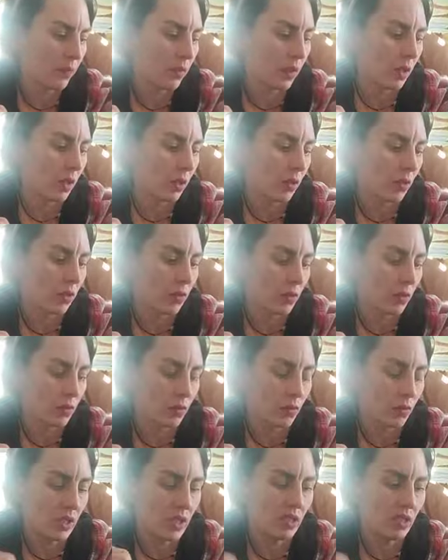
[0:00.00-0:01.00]
There are
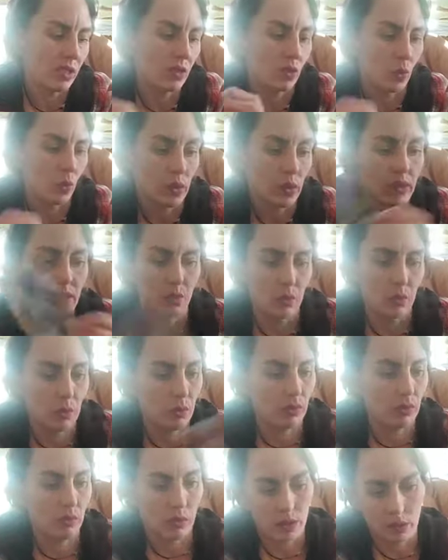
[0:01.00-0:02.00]
reasons why
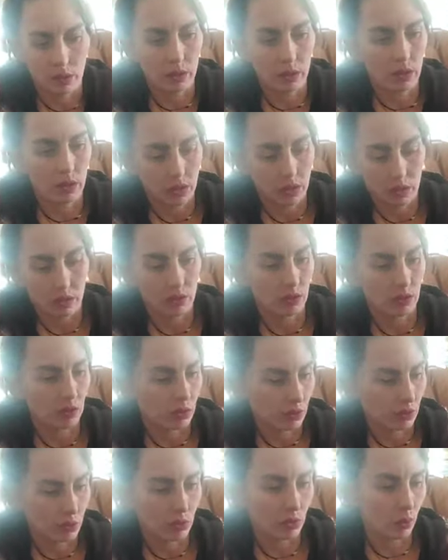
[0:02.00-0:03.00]
people have been doing things a
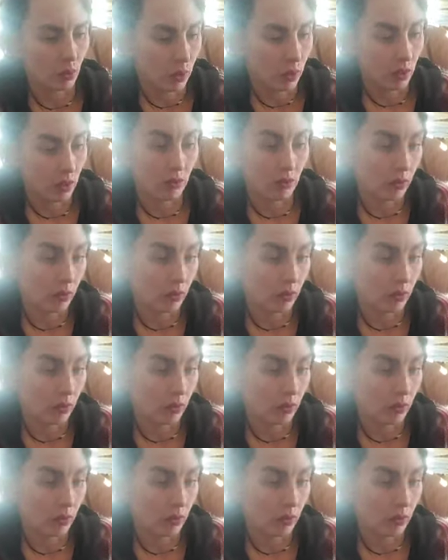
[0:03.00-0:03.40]
certain way